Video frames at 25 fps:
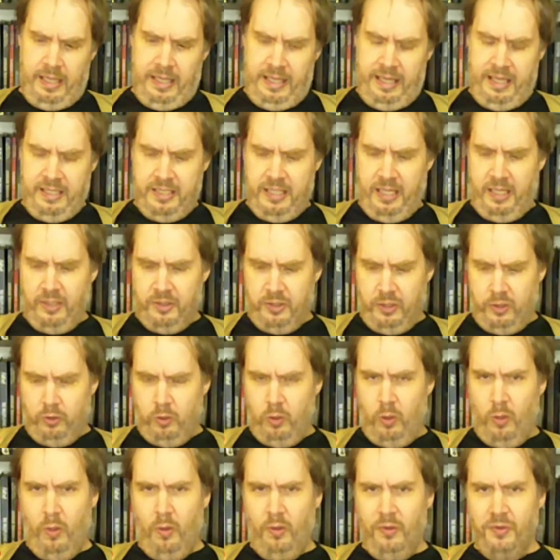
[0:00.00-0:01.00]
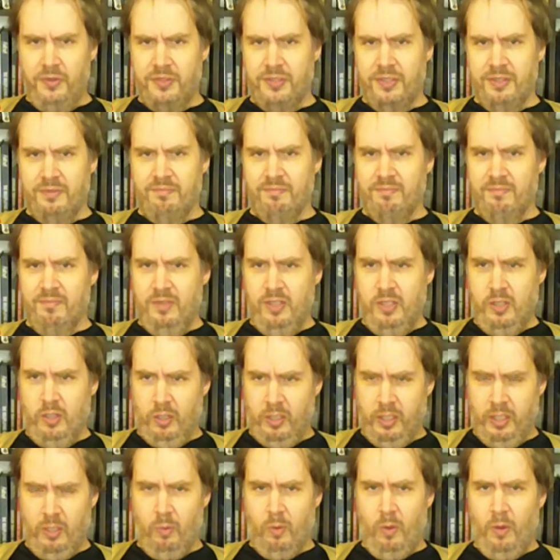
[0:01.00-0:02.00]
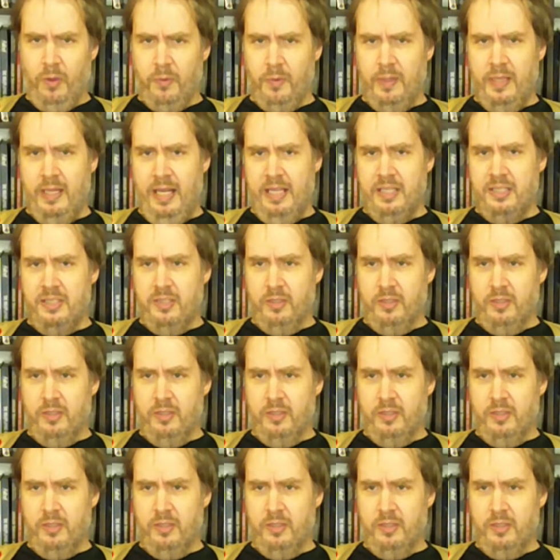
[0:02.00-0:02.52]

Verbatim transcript: In Tunnels and Trolls, you're going to roll three dice